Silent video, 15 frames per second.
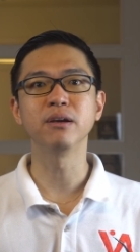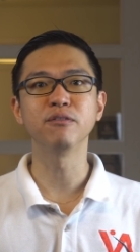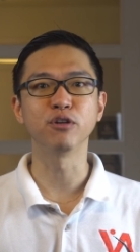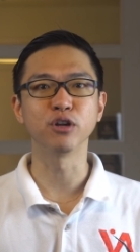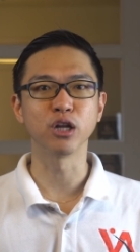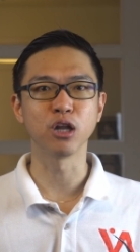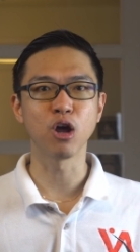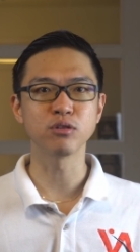for
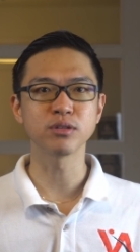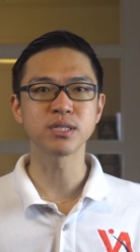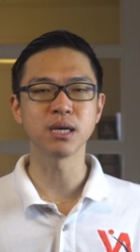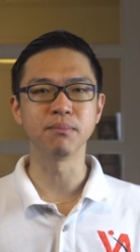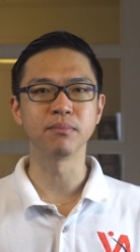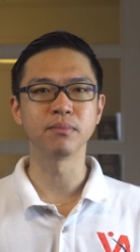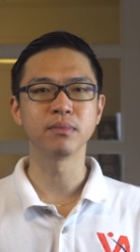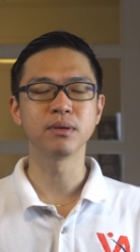the long
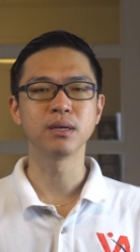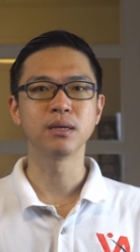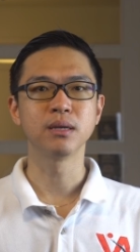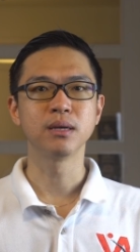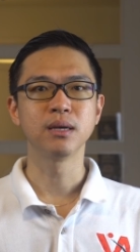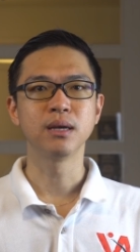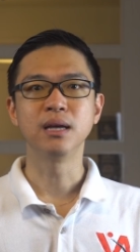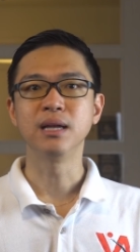term.
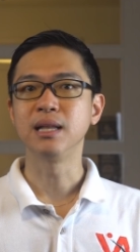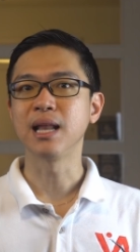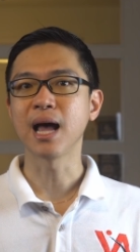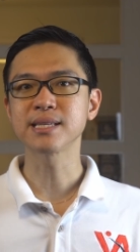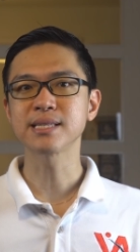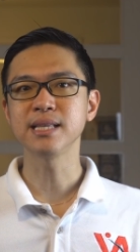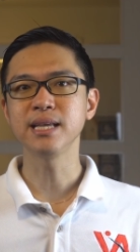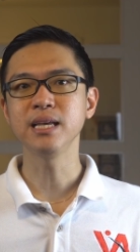
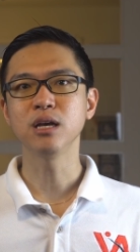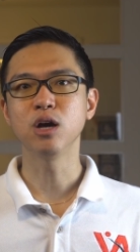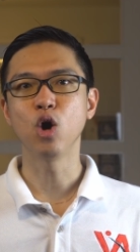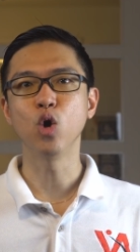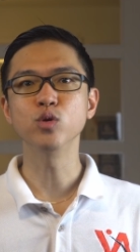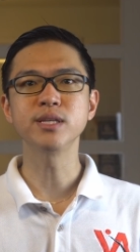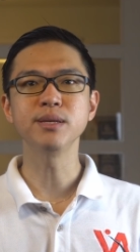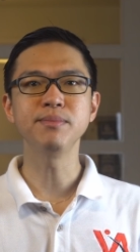Lastly,
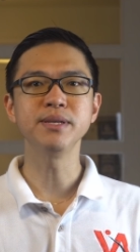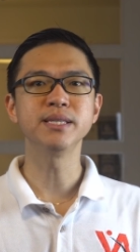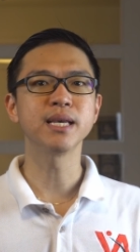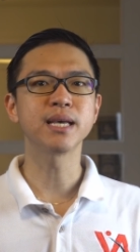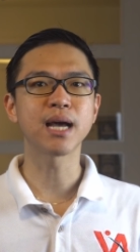OCBC